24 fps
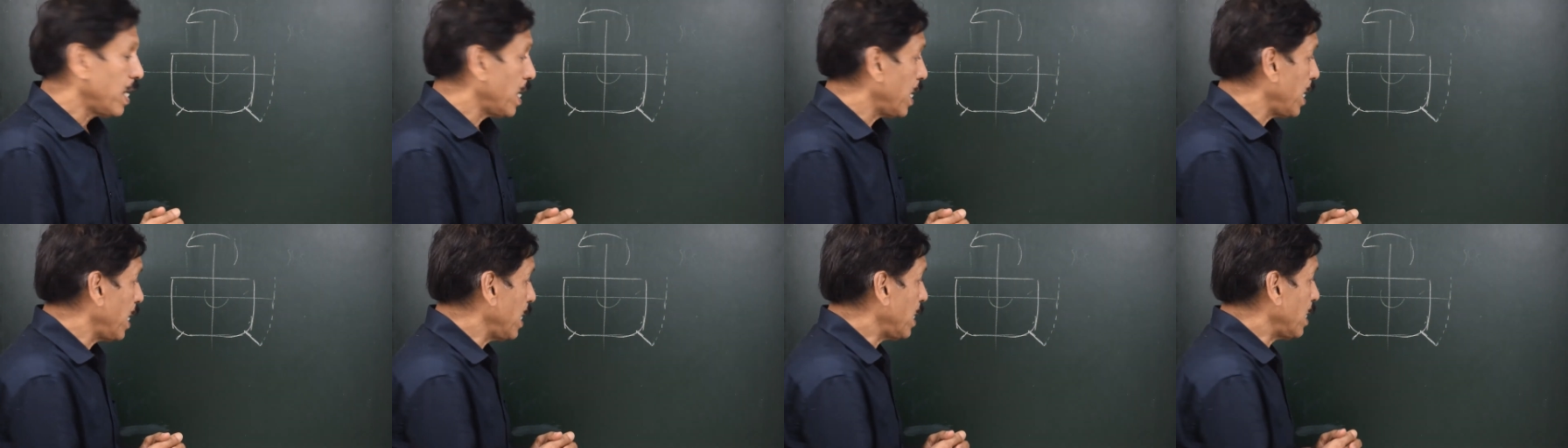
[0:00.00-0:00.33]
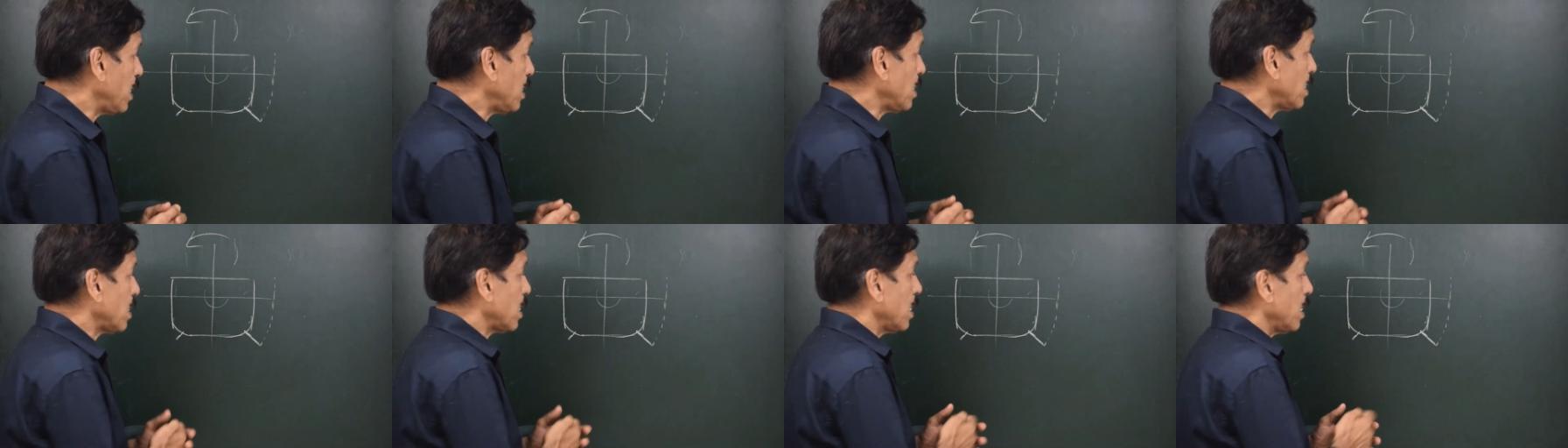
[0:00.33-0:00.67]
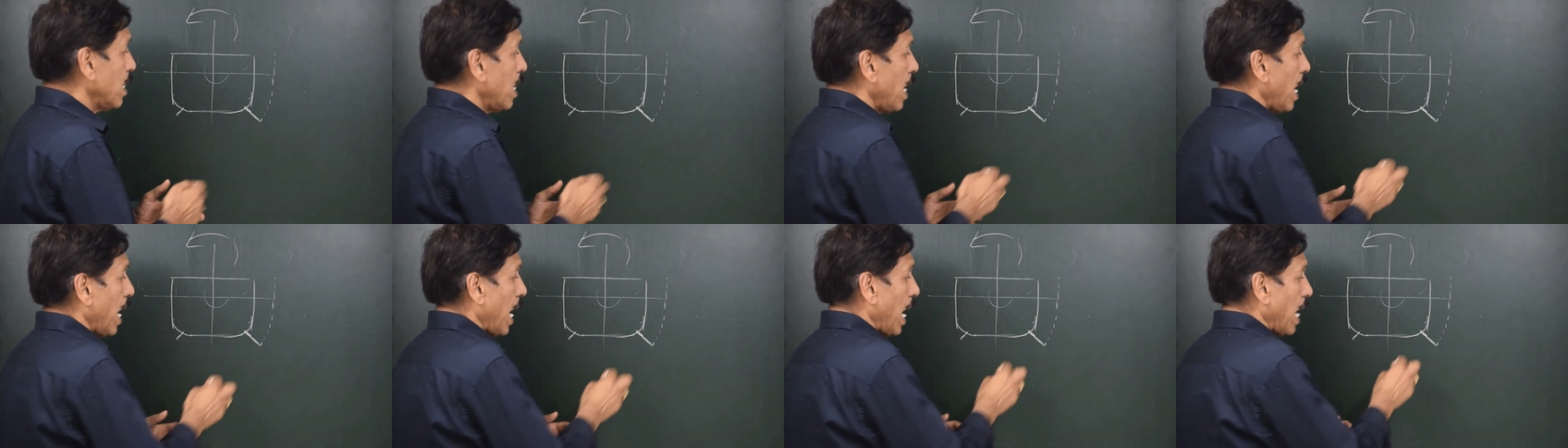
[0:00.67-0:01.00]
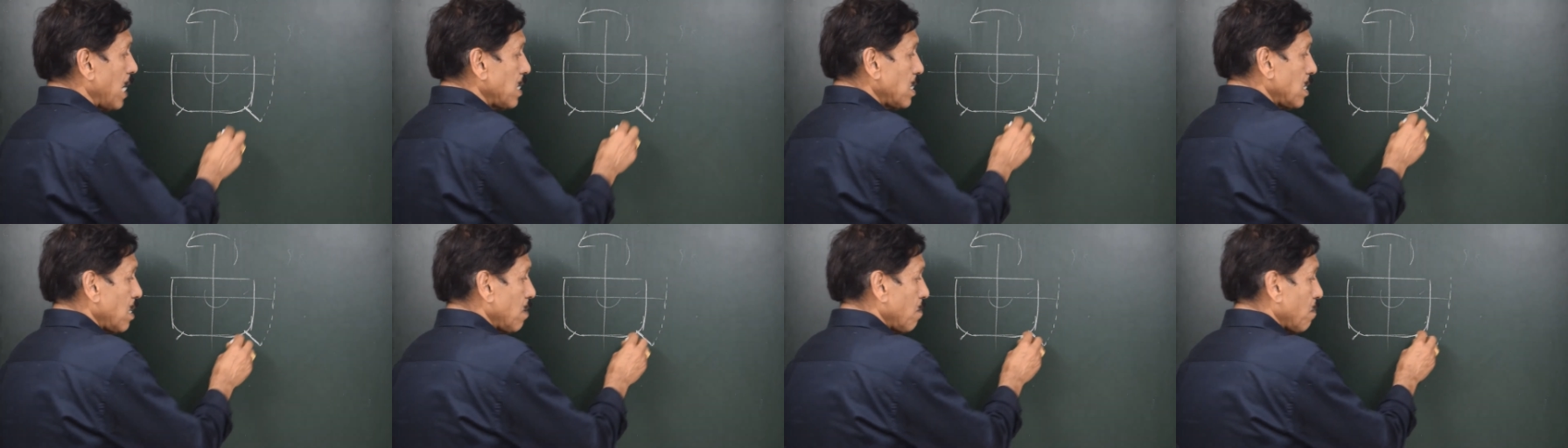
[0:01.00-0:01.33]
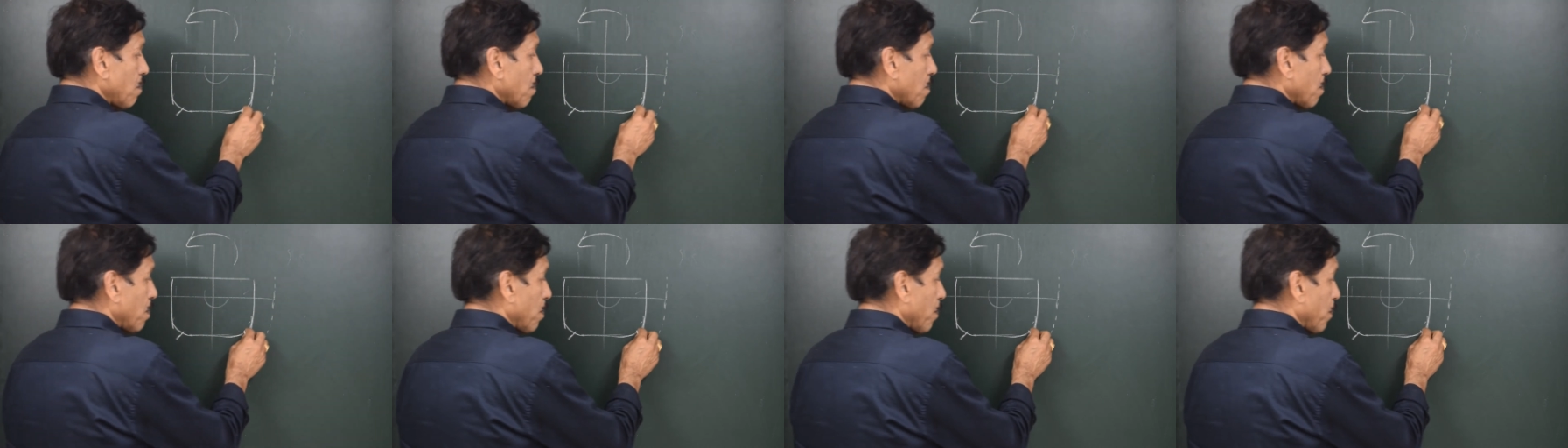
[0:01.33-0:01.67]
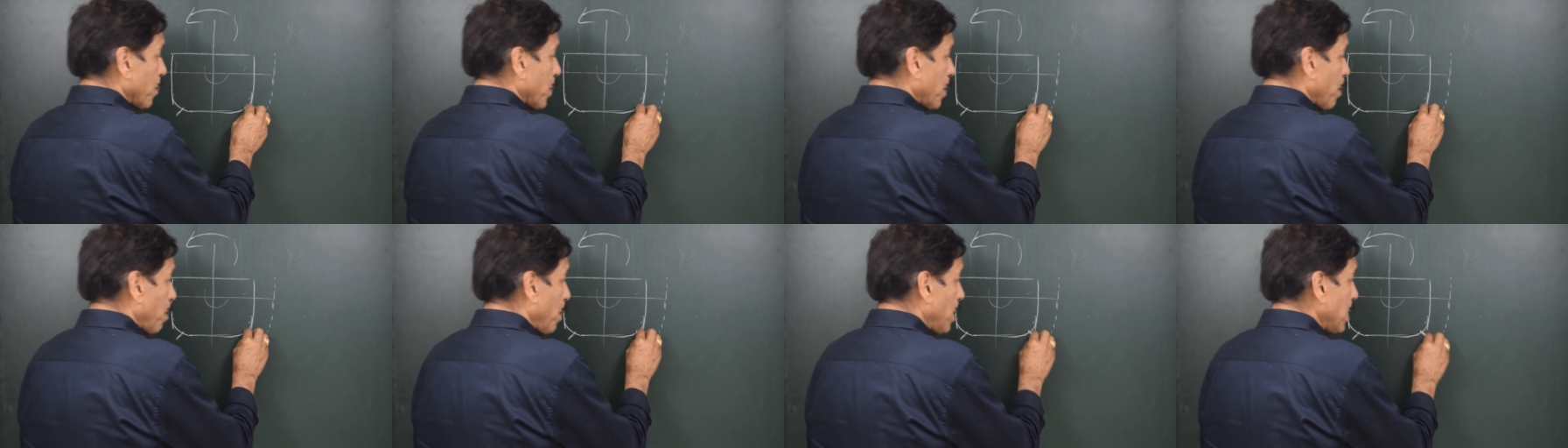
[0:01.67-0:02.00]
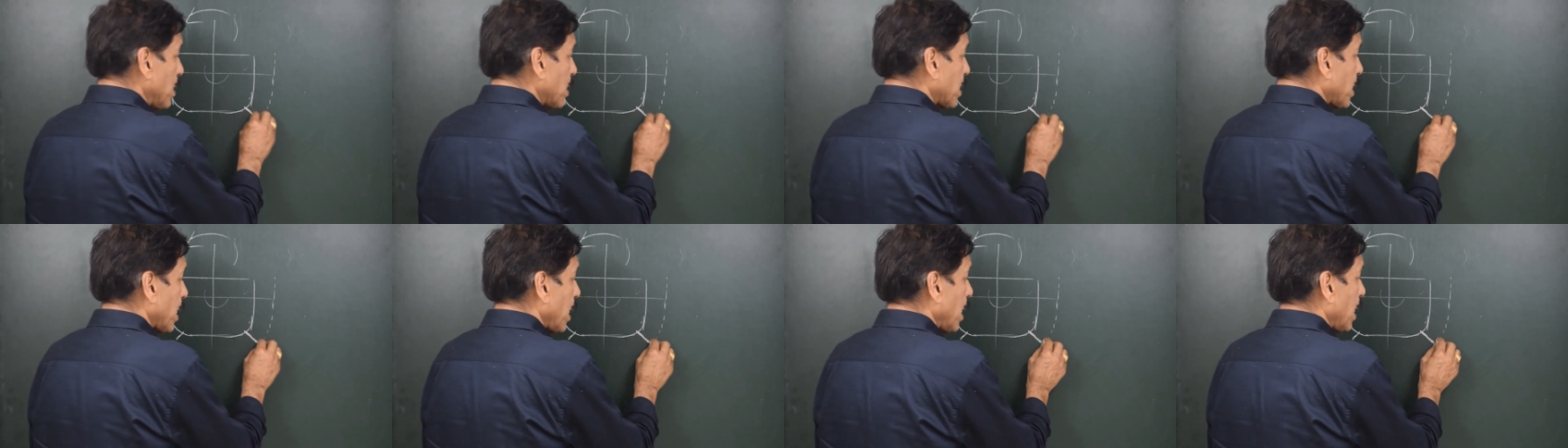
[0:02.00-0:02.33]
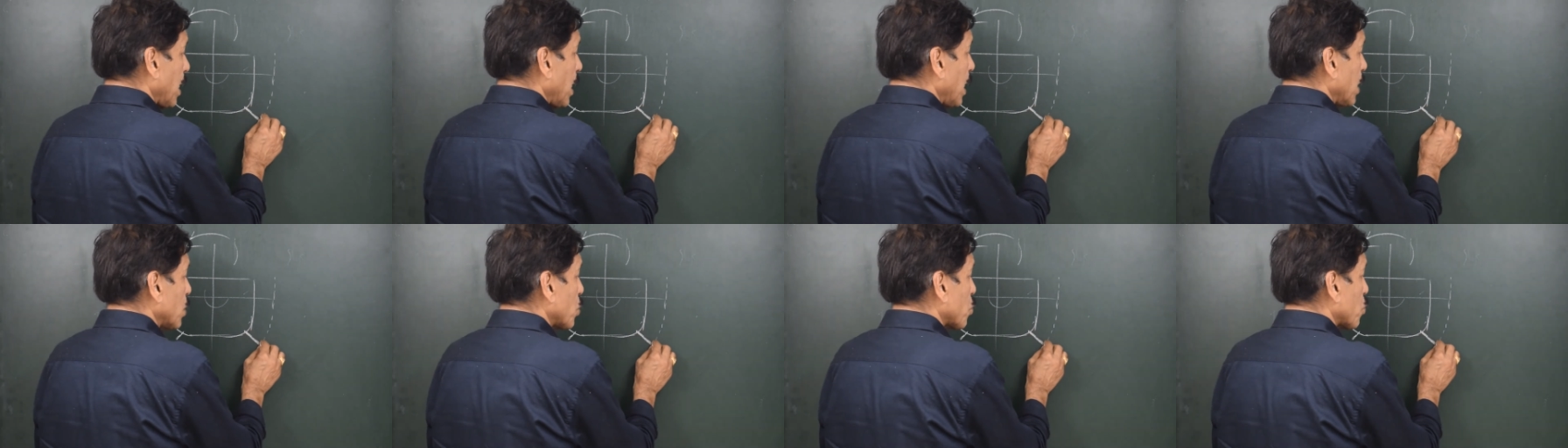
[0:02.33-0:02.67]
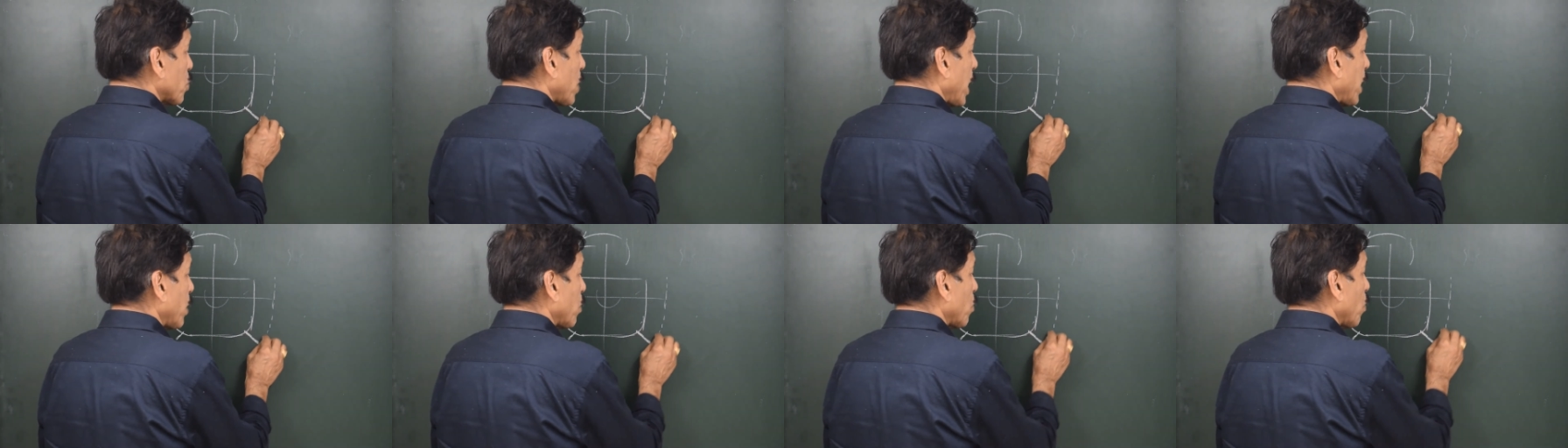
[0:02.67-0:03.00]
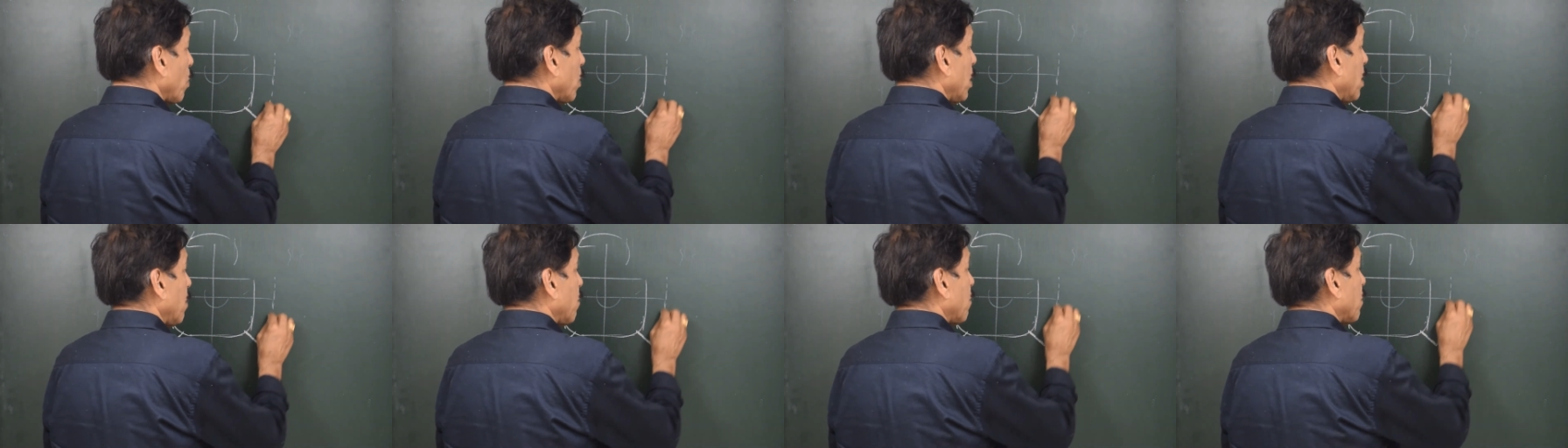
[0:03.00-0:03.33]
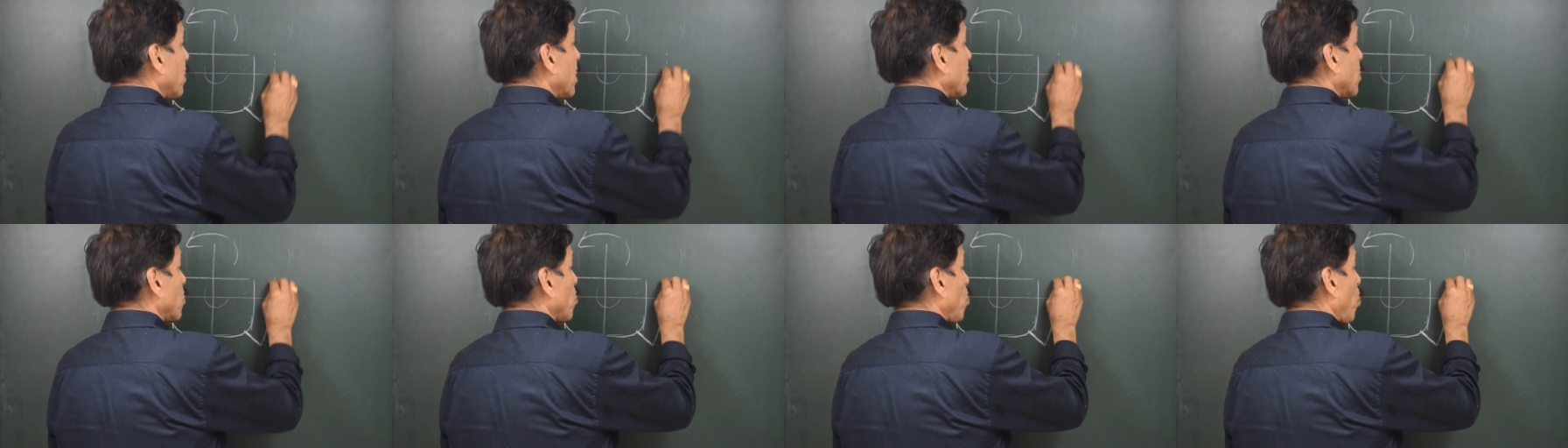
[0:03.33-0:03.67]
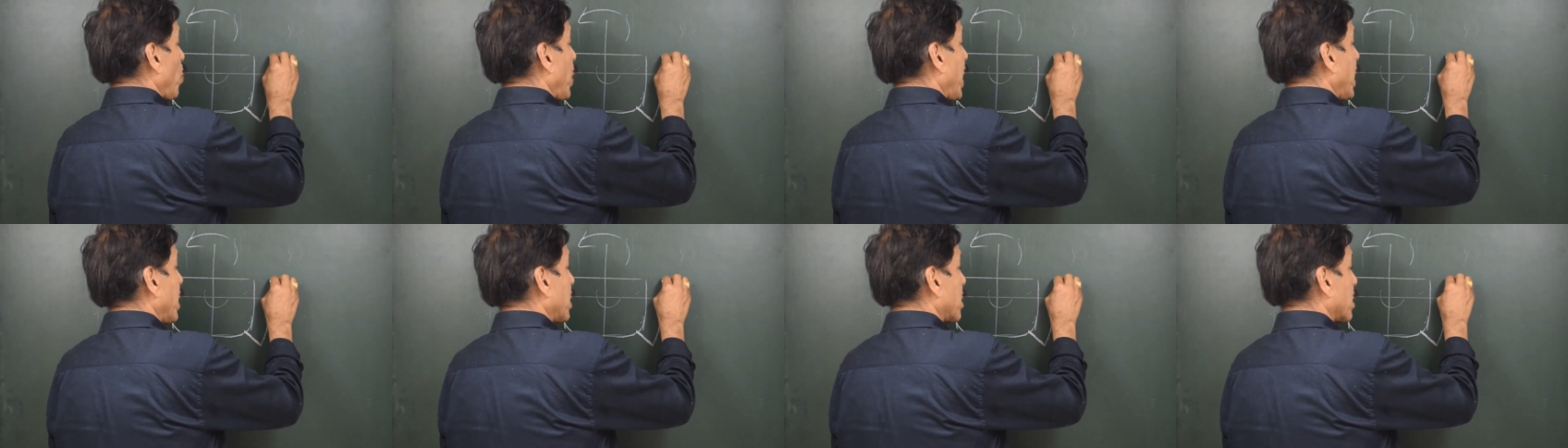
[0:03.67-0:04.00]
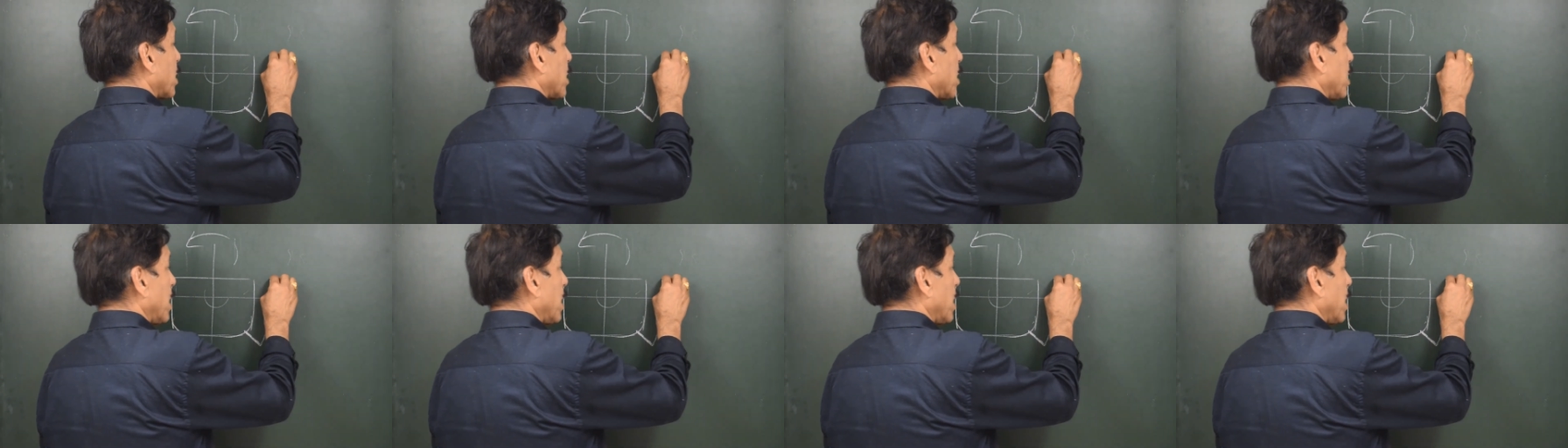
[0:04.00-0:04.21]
It is as if the bilge keel is trying to lift this weight,